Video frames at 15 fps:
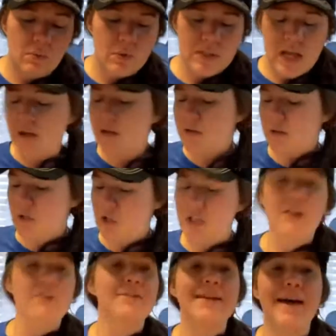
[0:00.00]
out just
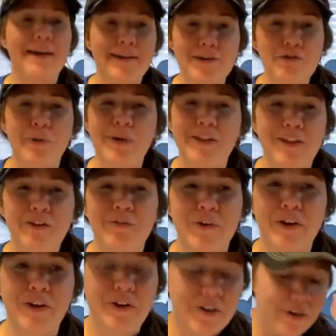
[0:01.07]
outside enjoying their front
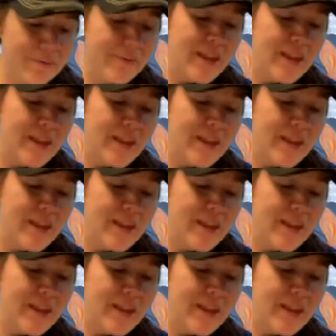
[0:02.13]
yard.